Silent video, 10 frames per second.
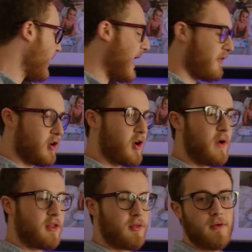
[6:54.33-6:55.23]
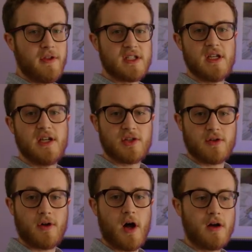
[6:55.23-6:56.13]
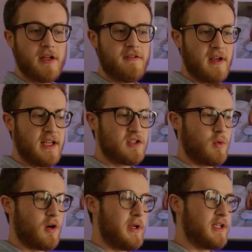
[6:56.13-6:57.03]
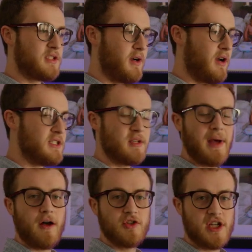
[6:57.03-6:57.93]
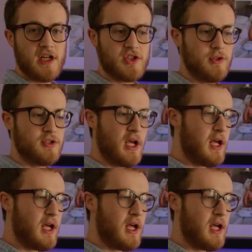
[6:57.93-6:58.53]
After going through this initial ugly phase where we experienced some algae issues,